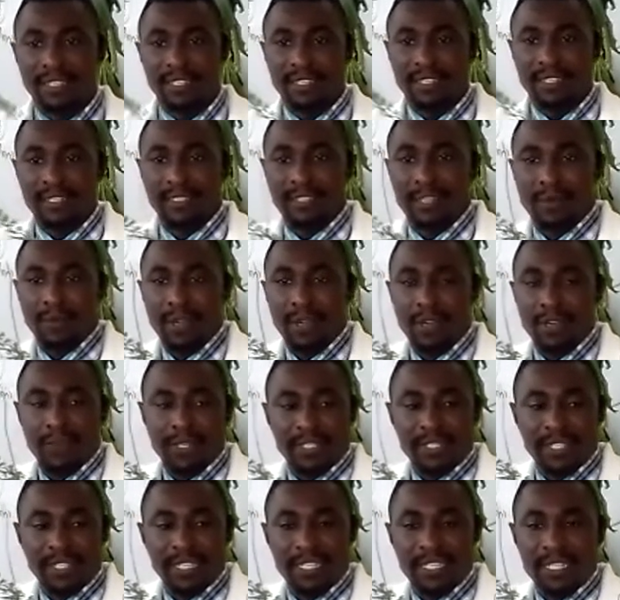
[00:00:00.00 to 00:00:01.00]
The one you are
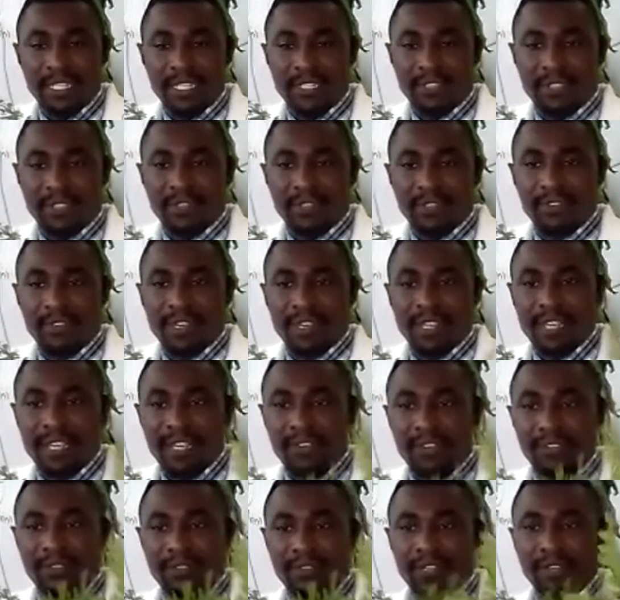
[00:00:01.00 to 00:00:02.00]
seeing it over here,
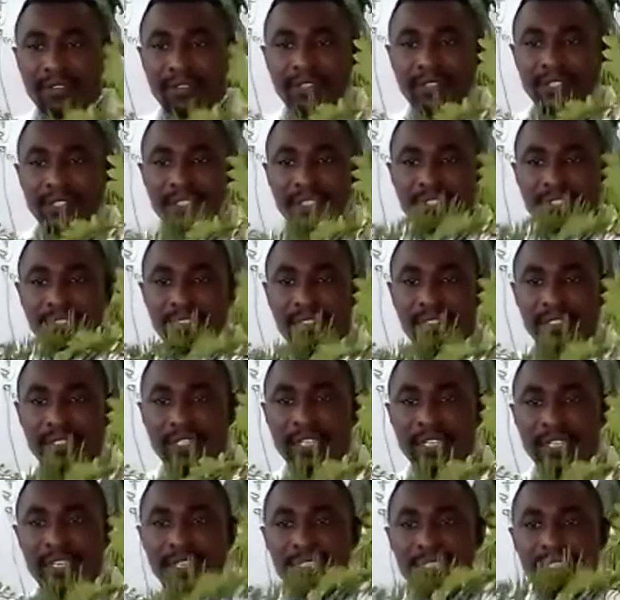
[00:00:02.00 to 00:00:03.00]
even it is here,
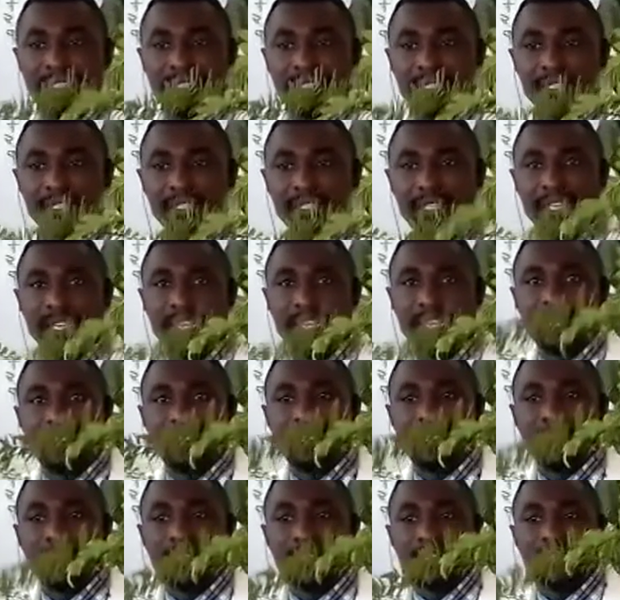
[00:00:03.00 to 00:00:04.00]
it is here.
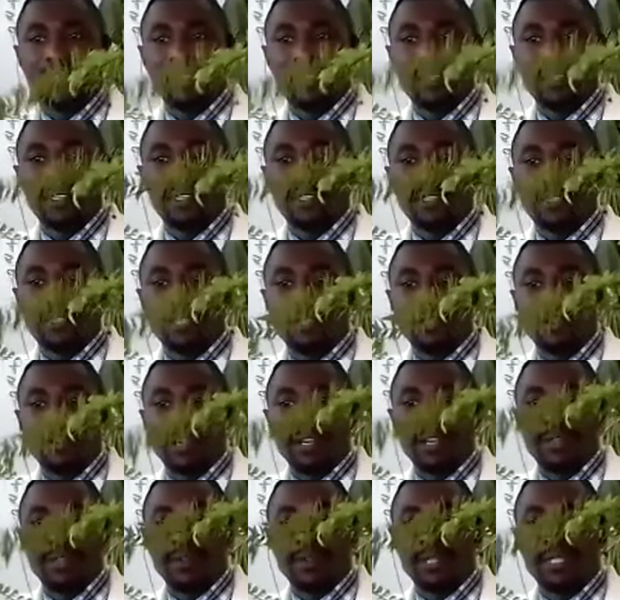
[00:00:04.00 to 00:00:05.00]
The one
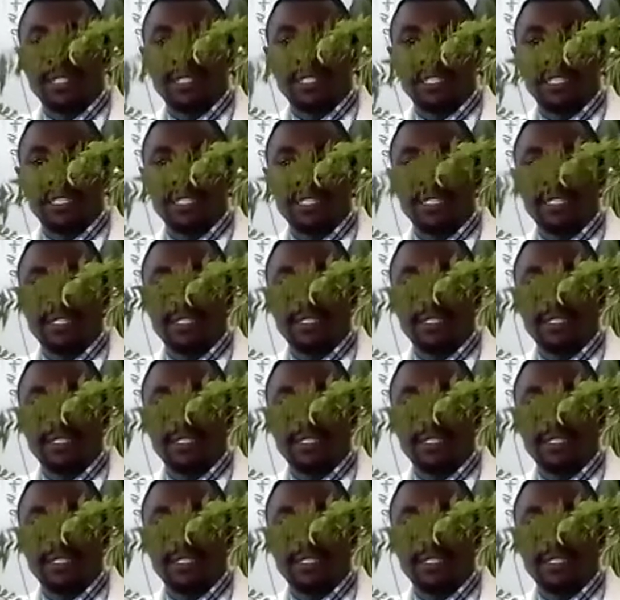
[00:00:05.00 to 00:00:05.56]
you are seeing,